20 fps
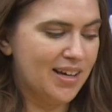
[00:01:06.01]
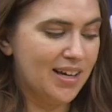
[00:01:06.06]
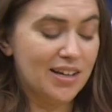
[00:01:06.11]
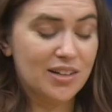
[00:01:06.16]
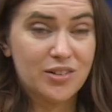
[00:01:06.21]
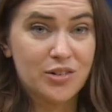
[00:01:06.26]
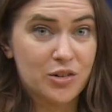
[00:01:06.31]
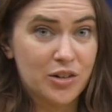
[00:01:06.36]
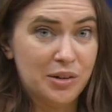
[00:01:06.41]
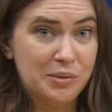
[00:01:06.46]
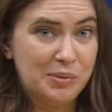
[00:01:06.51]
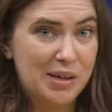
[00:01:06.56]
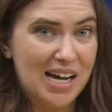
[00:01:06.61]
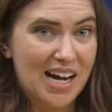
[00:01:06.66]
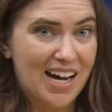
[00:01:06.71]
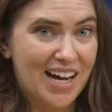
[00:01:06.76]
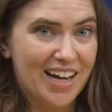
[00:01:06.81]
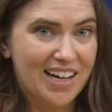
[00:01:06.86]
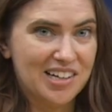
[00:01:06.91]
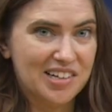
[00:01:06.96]
extremely
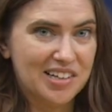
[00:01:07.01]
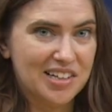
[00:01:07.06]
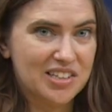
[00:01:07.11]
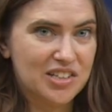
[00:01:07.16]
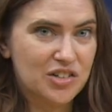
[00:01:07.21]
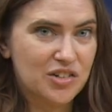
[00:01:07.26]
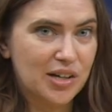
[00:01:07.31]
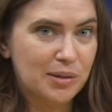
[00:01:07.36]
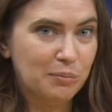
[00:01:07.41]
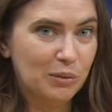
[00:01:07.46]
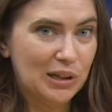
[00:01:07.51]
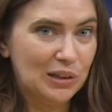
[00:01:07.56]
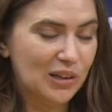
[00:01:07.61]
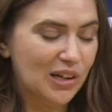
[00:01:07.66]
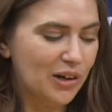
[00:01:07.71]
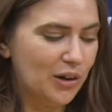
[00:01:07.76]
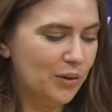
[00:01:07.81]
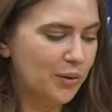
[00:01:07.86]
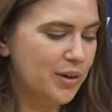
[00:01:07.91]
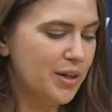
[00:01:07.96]
high or extremely
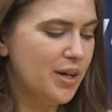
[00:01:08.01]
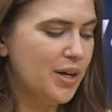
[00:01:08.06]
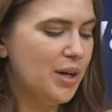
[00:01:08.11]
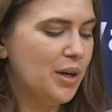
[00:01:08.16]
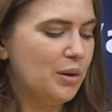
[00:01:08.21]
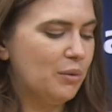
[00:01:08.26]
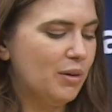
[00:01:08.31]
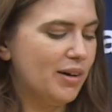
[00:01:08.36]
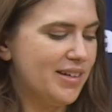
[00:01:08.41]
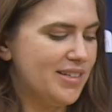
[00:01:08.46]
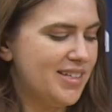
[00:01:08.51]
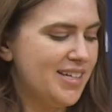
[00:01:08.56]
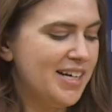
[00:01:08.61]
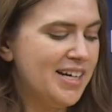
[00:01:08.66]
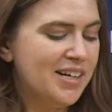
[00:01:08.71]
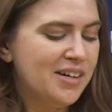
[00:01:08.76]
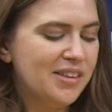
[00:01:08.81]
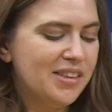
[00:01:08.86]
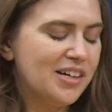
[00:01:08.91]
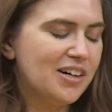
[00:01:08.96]
low, whereas
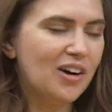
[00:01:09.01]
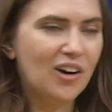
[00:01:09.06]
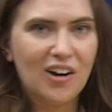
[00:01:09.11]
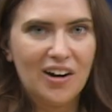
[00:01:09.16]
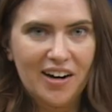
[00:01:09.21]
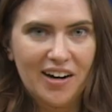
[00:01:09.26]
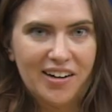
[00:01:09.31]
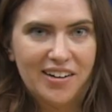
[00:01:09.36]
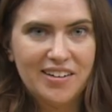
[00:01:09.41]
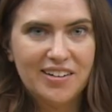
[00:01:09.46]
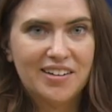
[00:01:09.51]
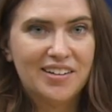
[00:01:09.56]
here there are.